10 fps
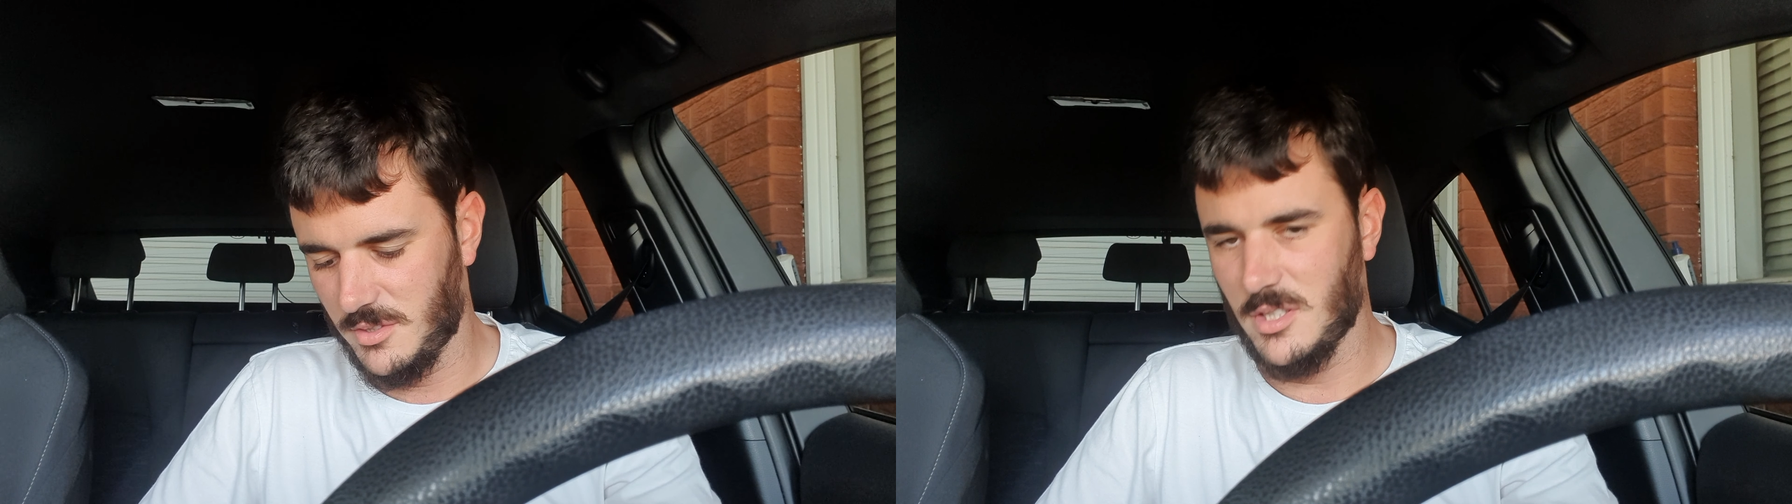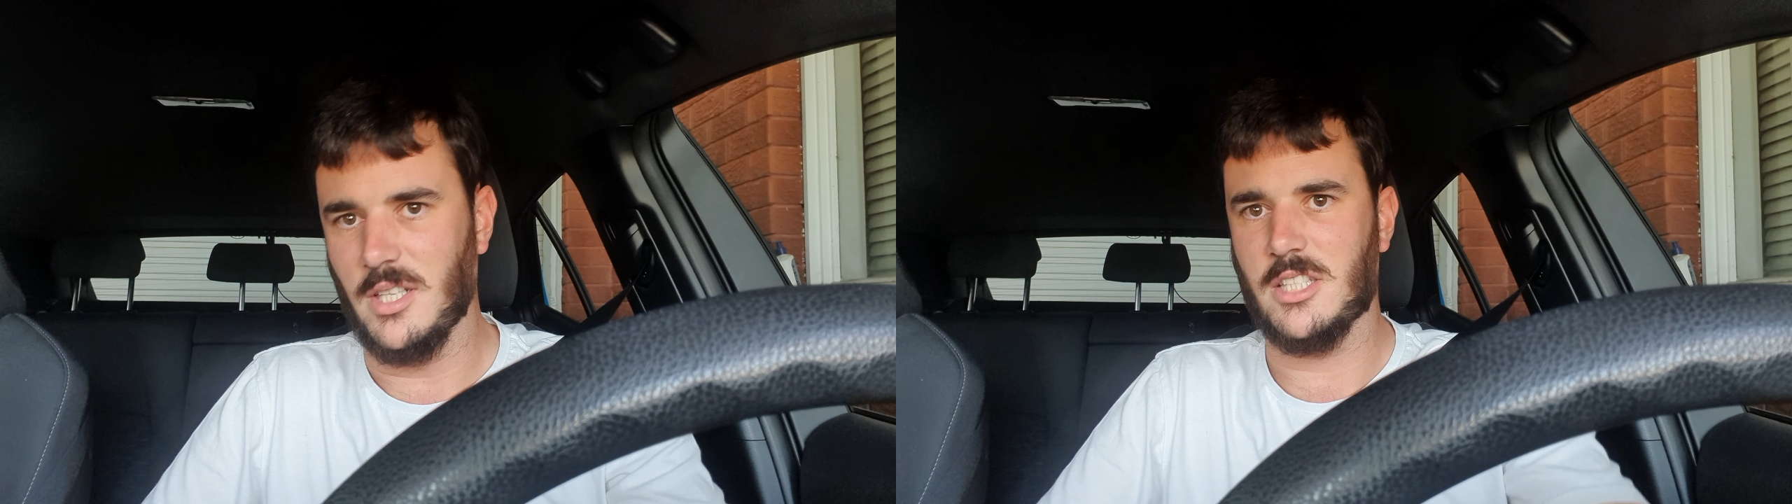
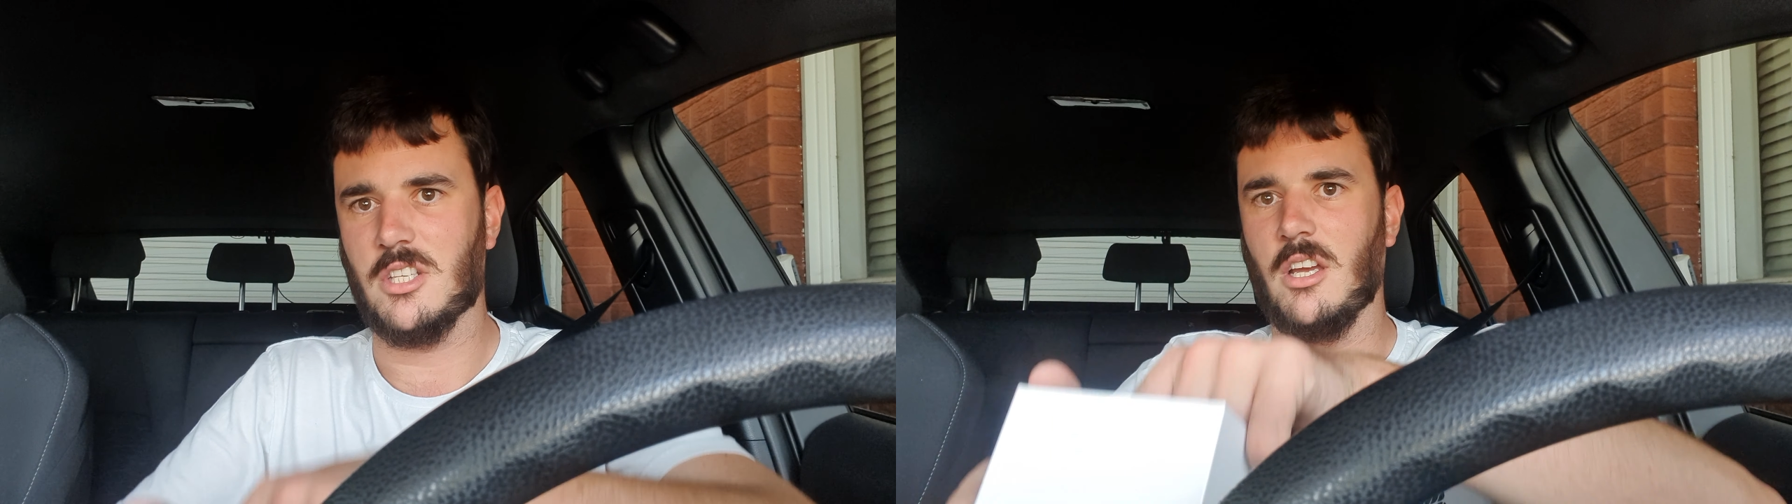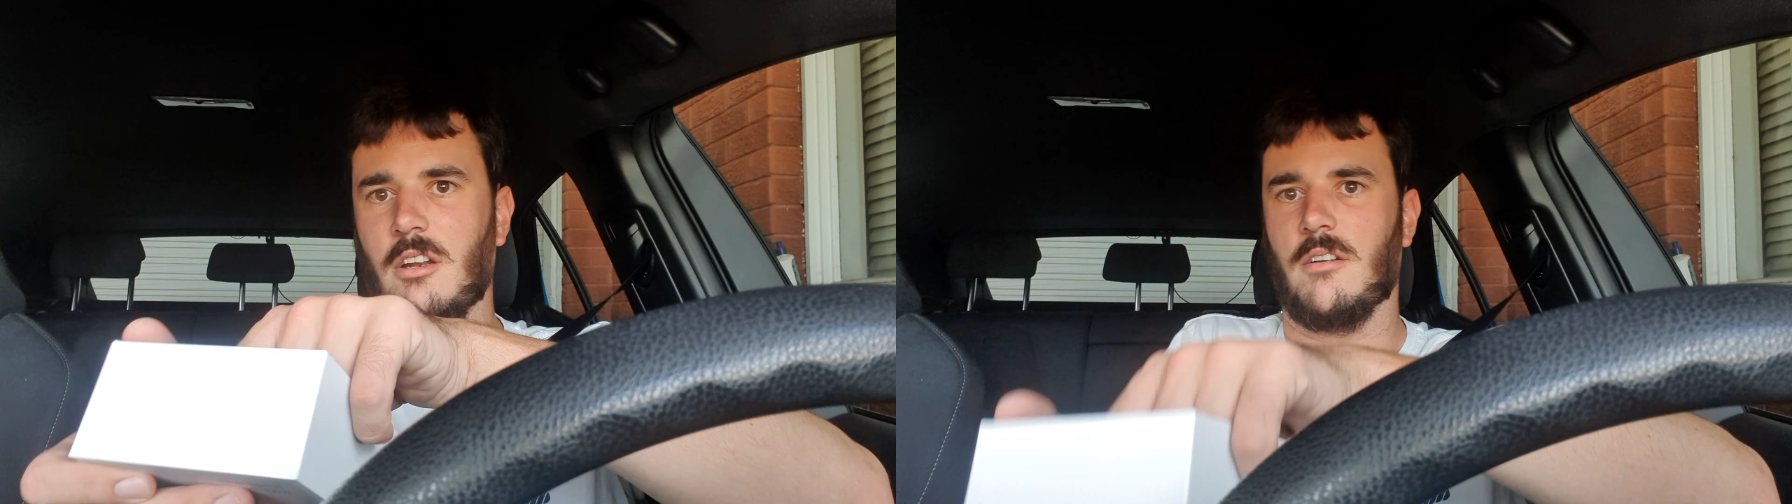let's
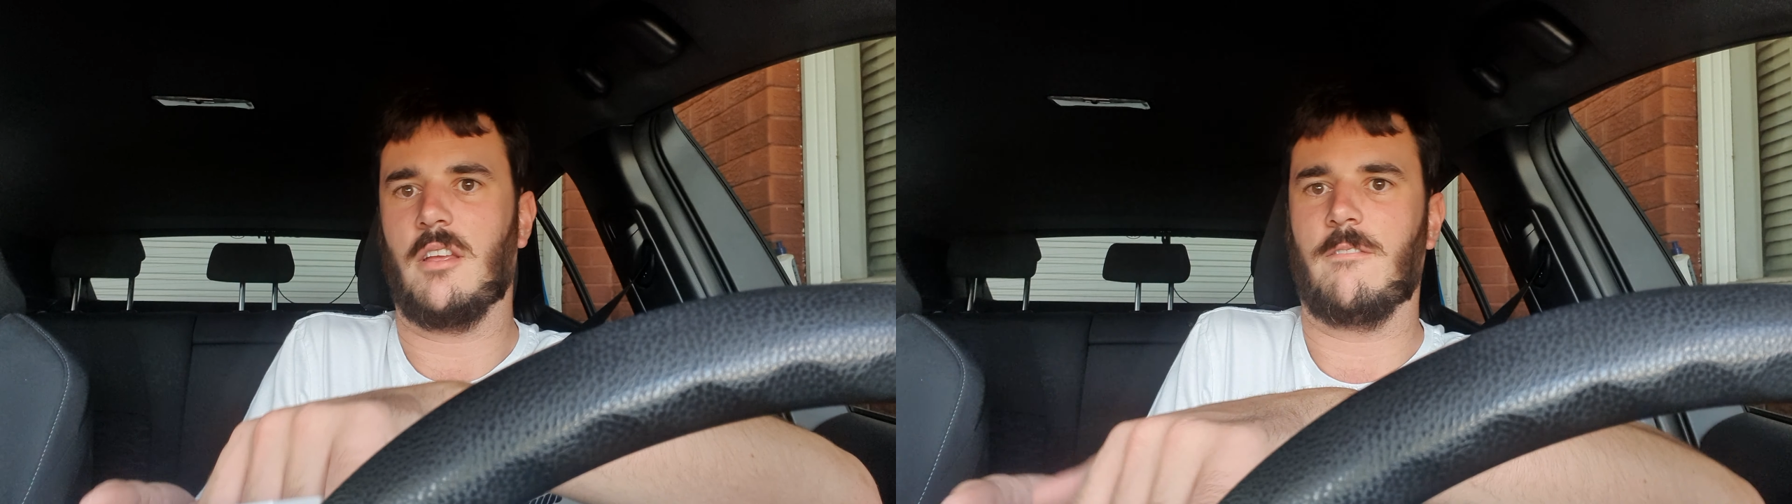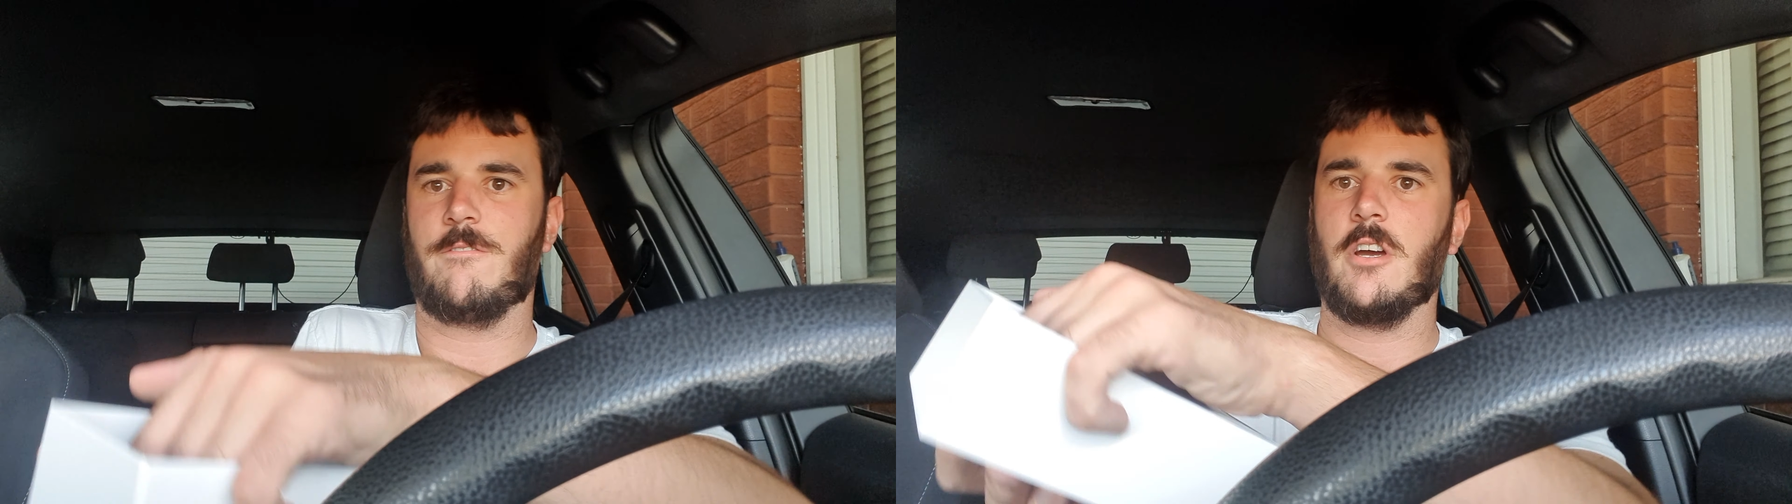get
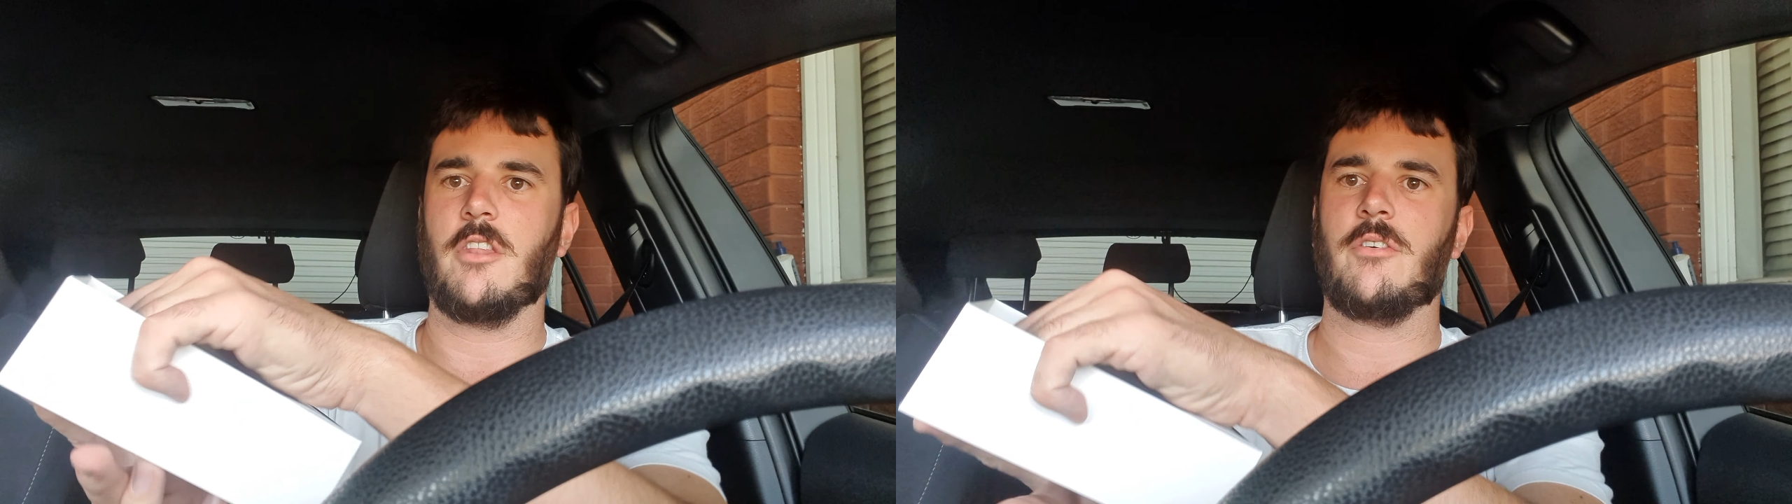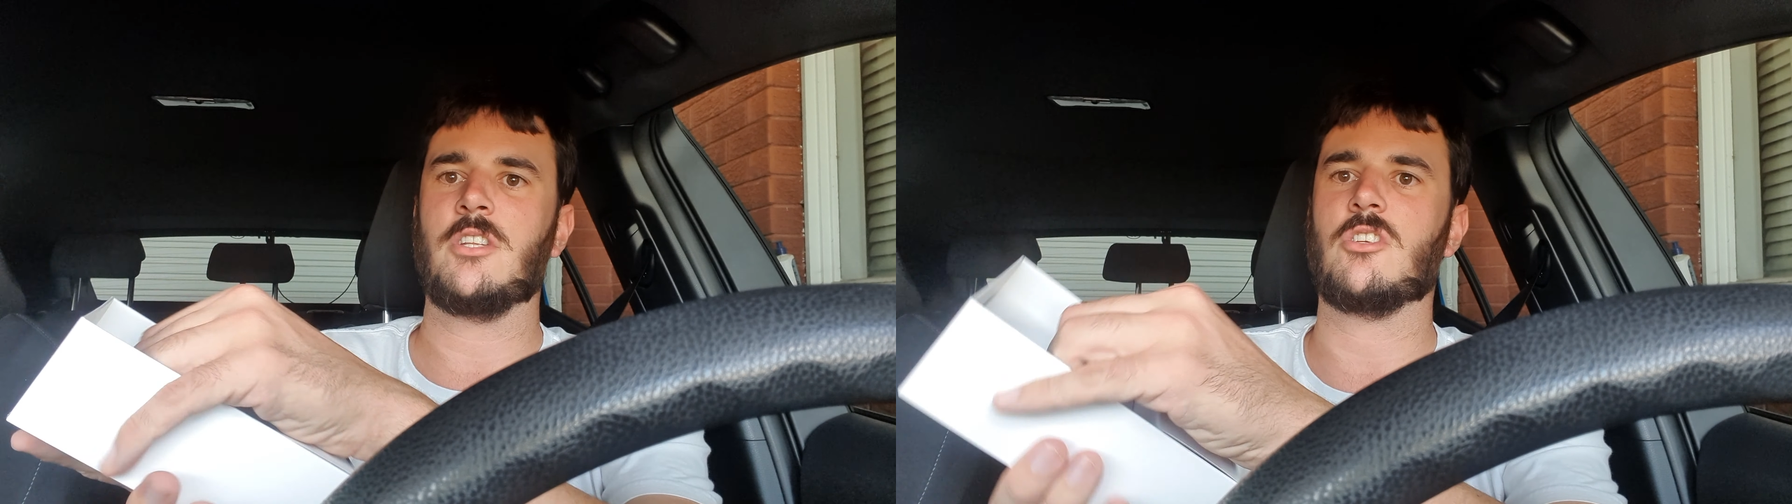
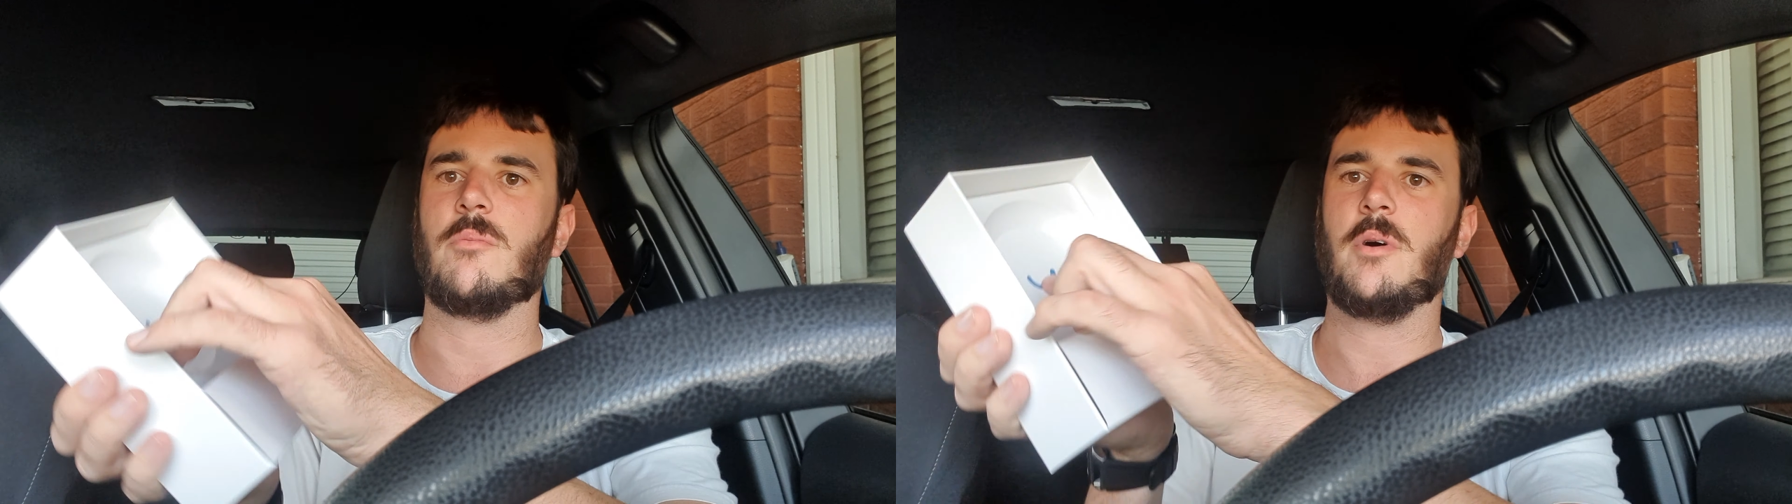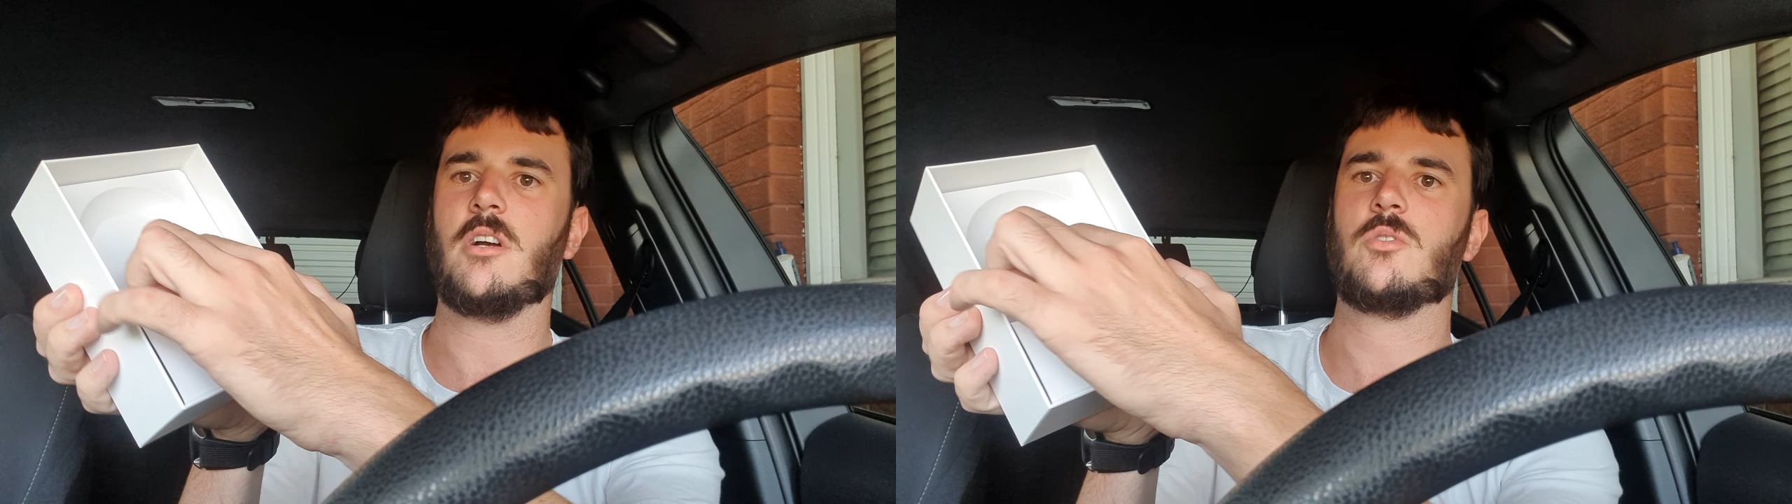further into the
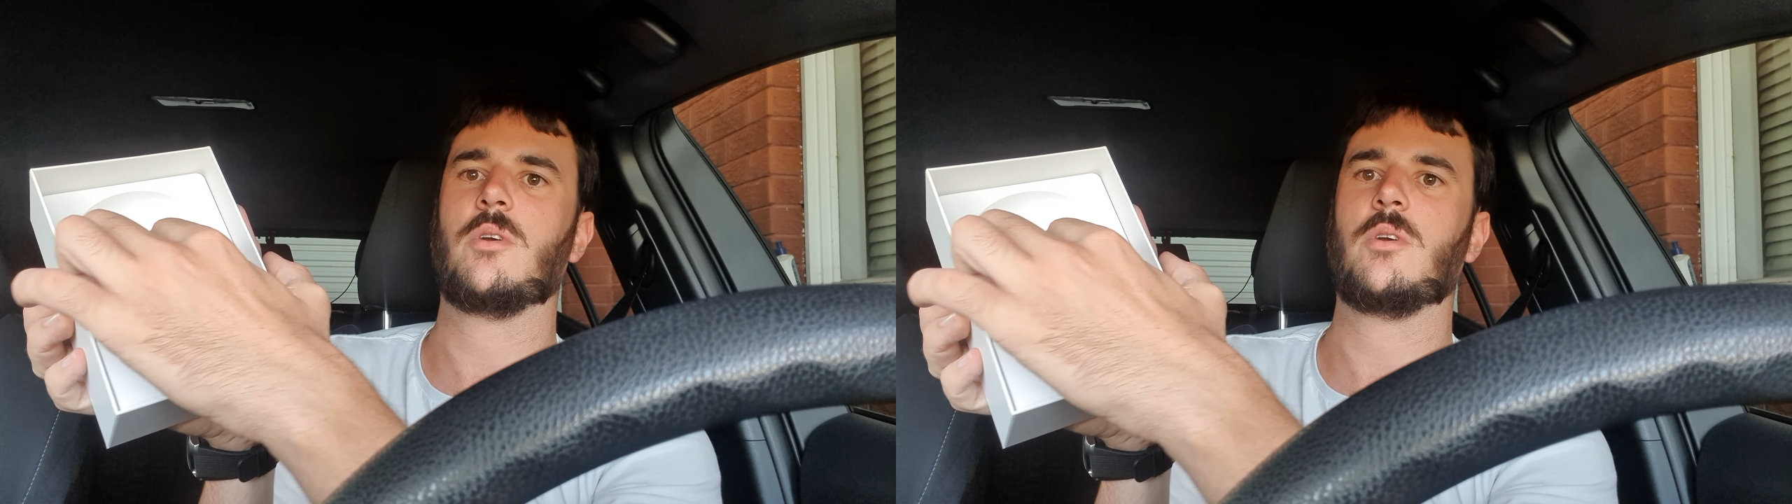box. We're